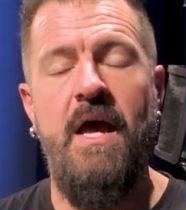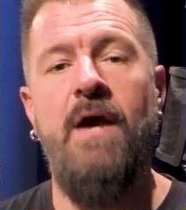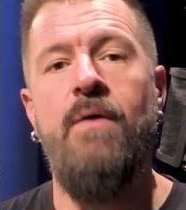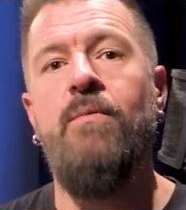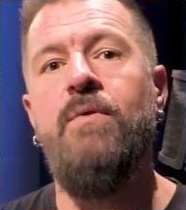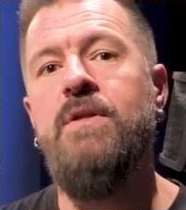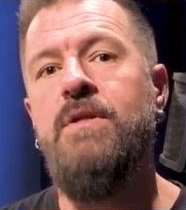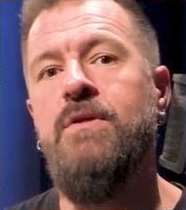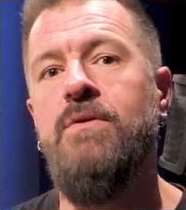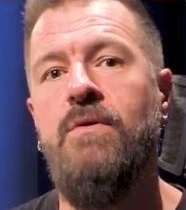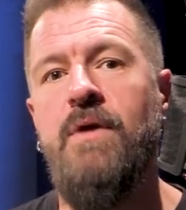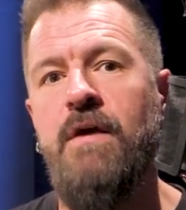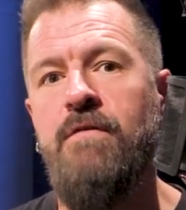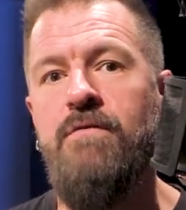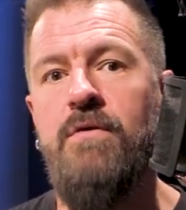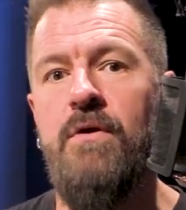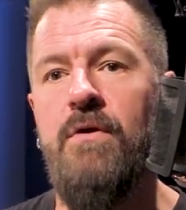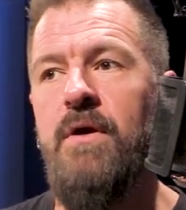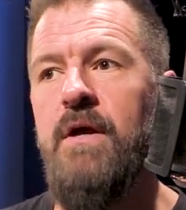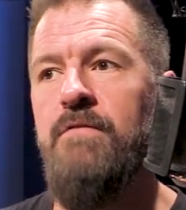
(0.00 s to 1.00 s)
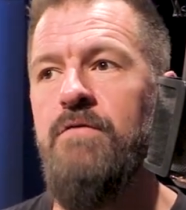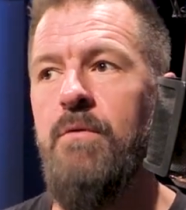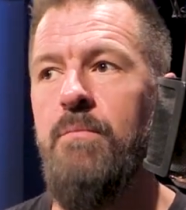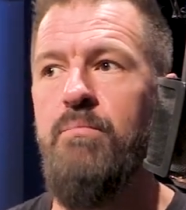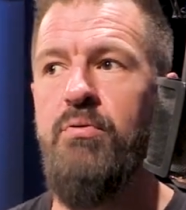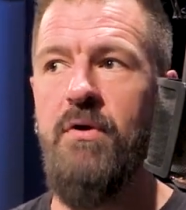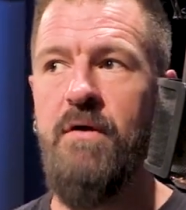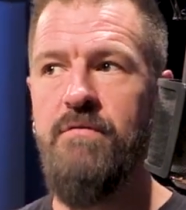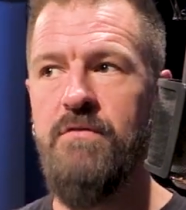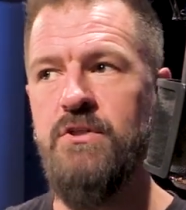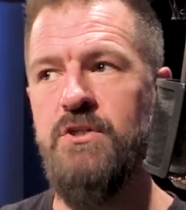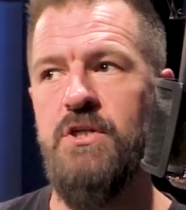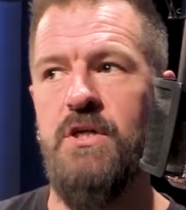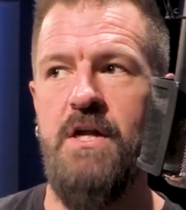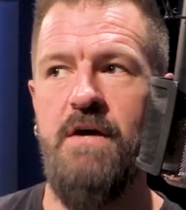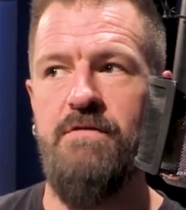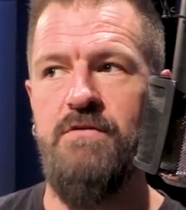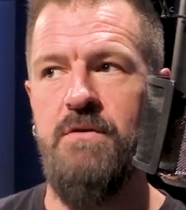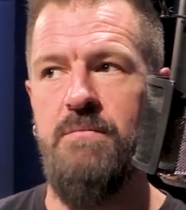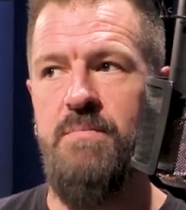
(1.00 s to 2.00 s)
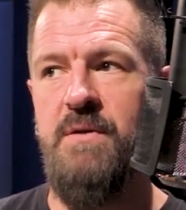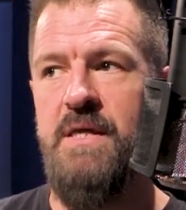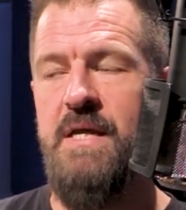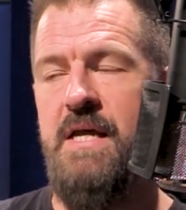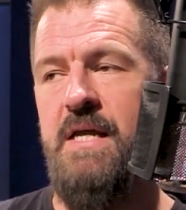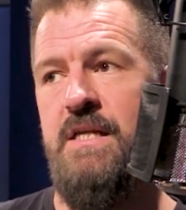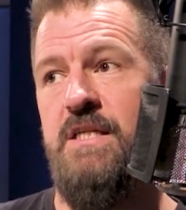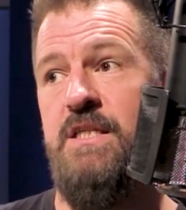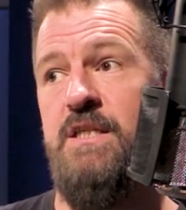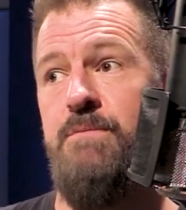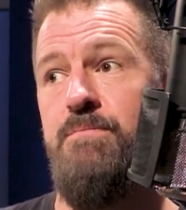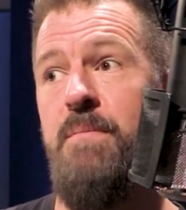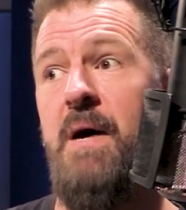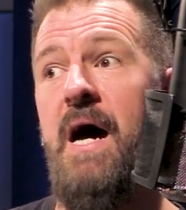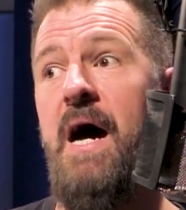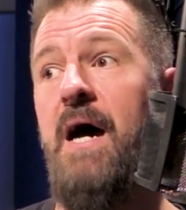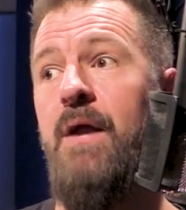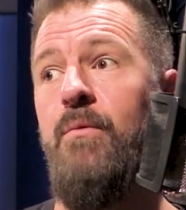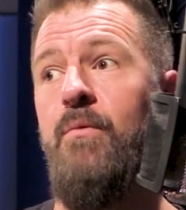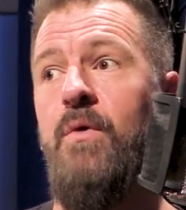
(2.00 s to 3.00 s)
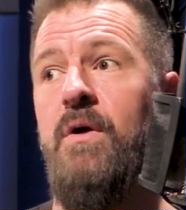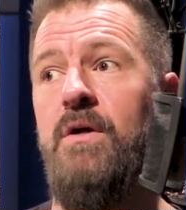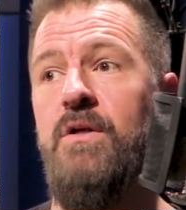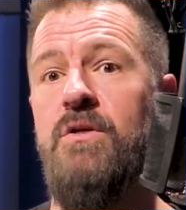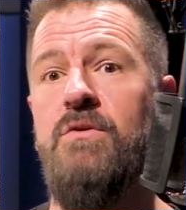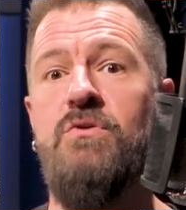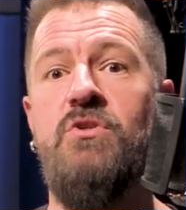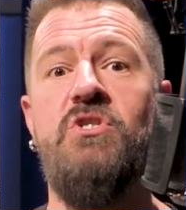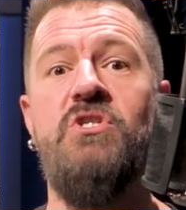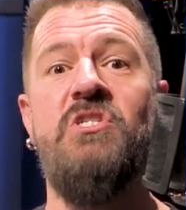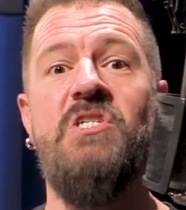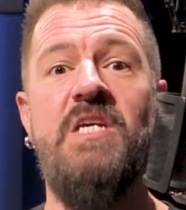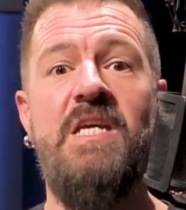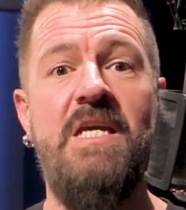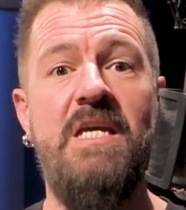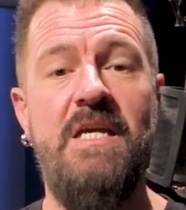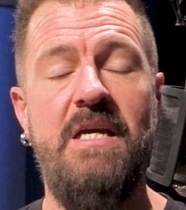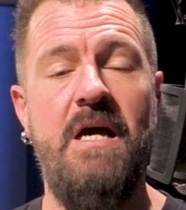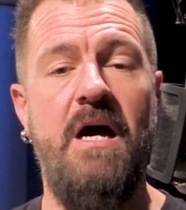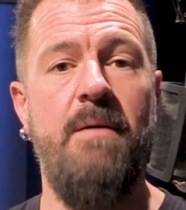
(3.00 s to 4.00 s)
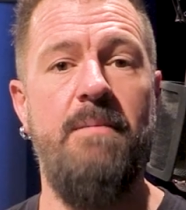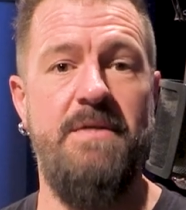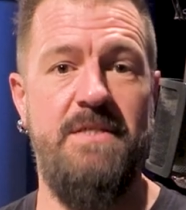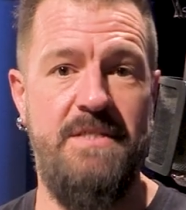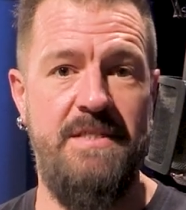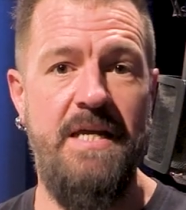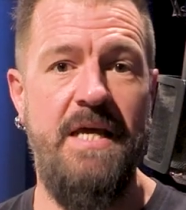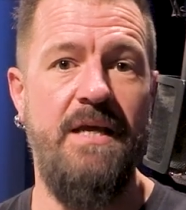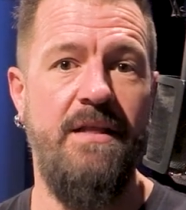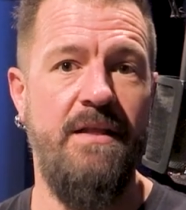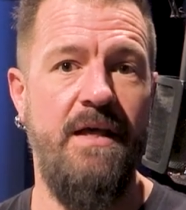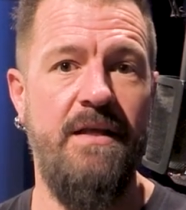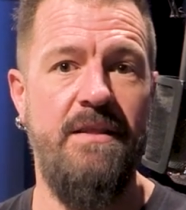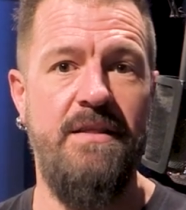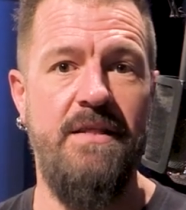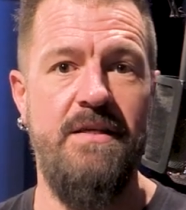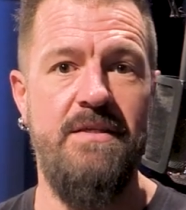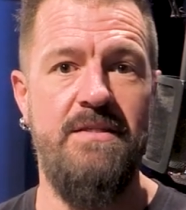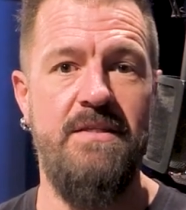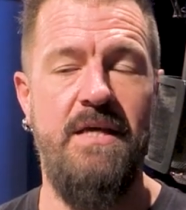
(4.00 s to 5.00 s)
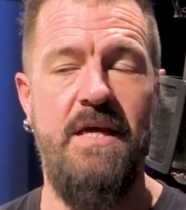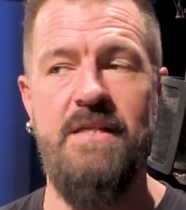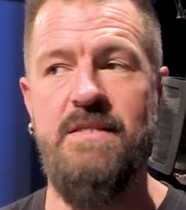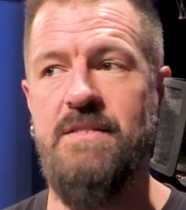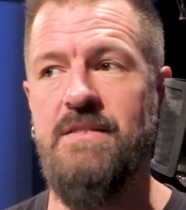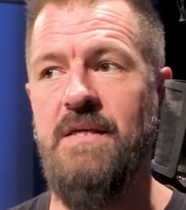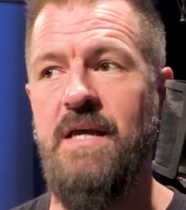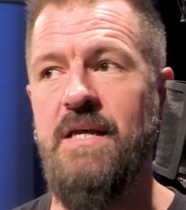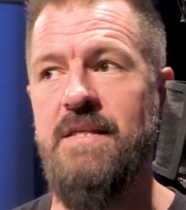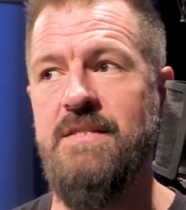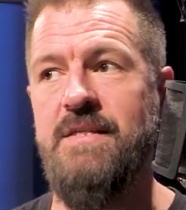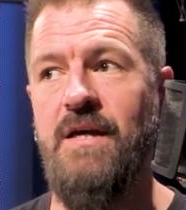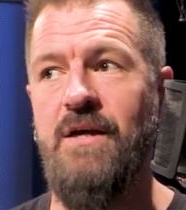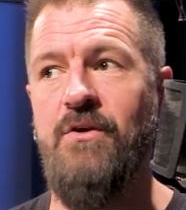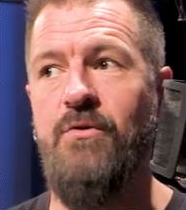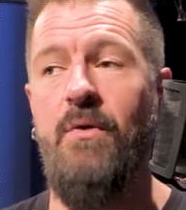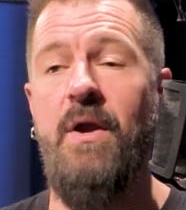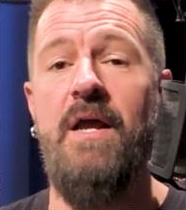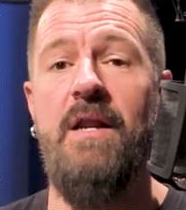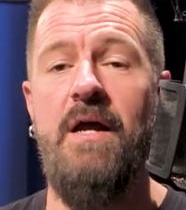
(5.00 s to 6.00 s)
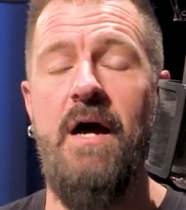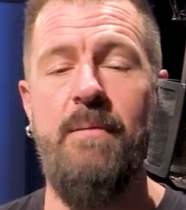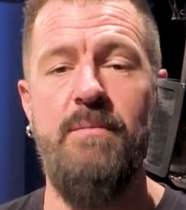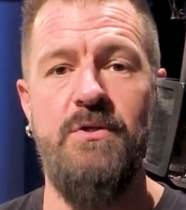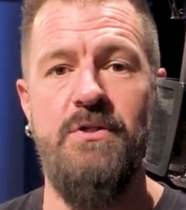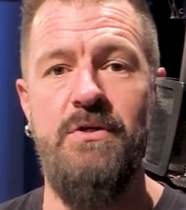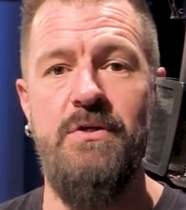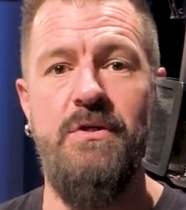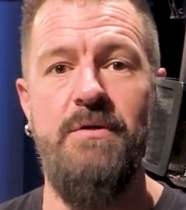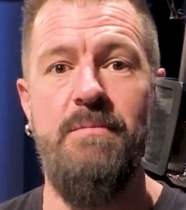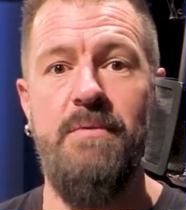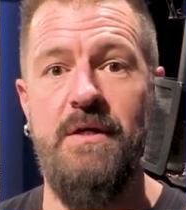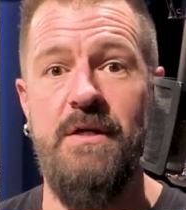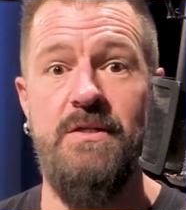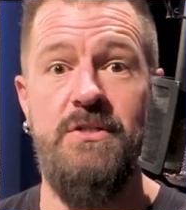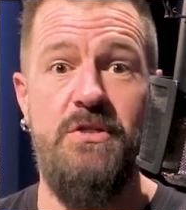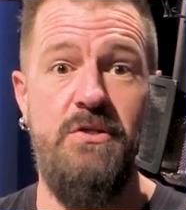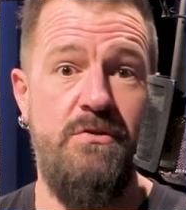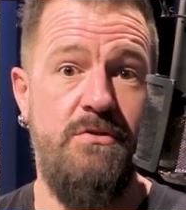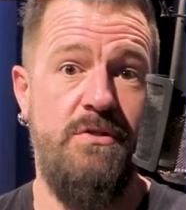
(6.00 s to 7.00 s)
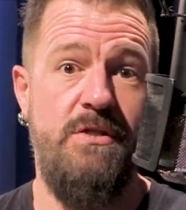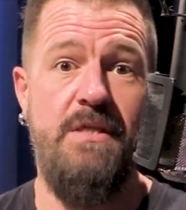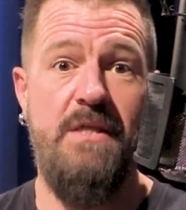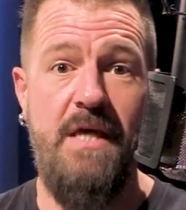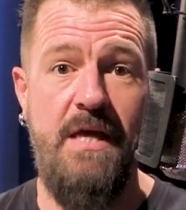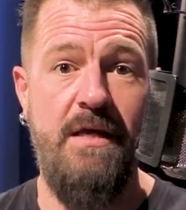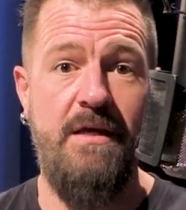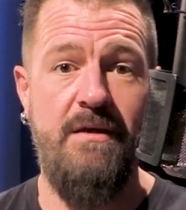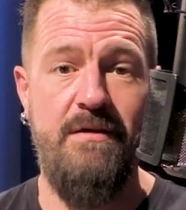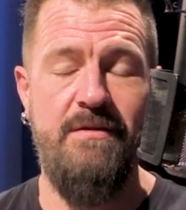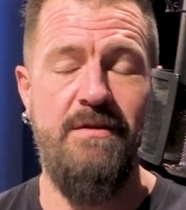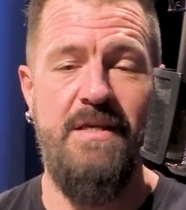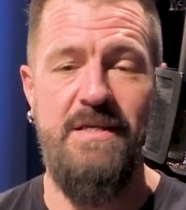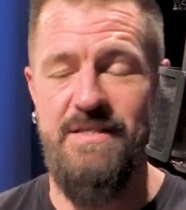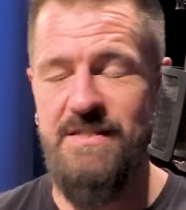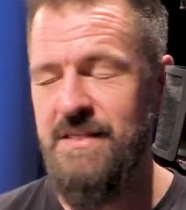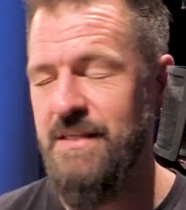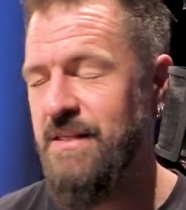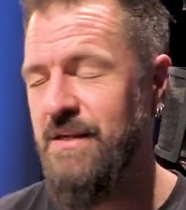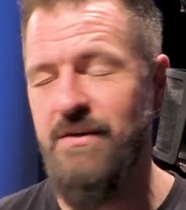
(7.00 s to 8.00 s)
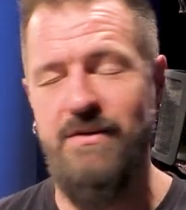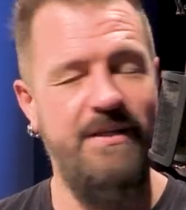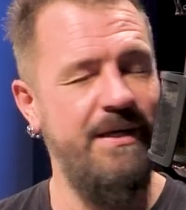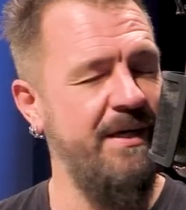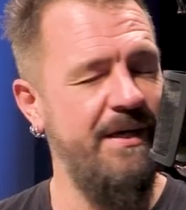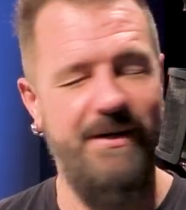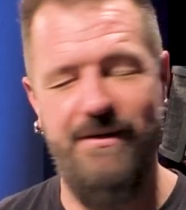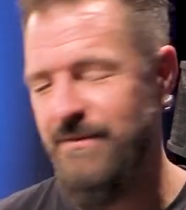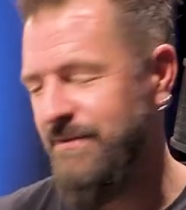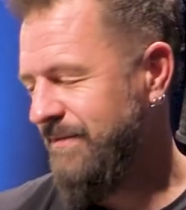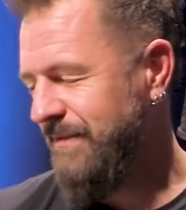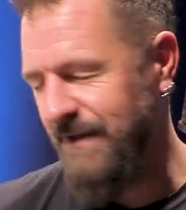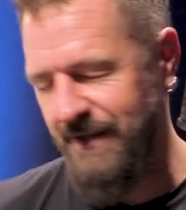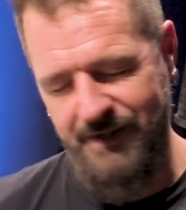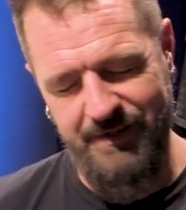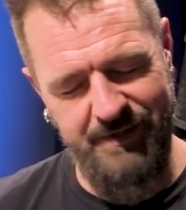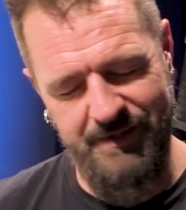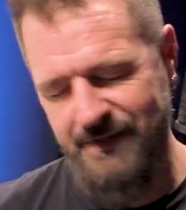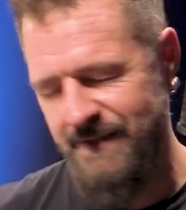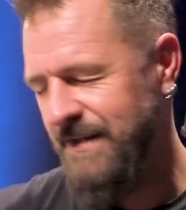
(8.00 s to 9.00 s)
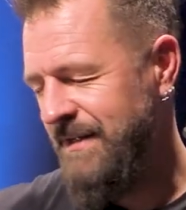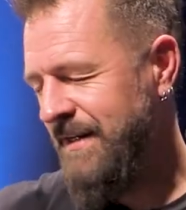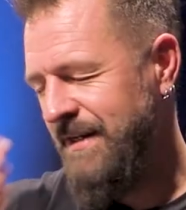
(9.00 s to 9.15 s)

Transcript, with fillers: And when you, if you're, if you're privileged enough to be in a spot where you see a mistake like this, it's, it's a great opportunity, because usually they, they sit there and they go, ugh,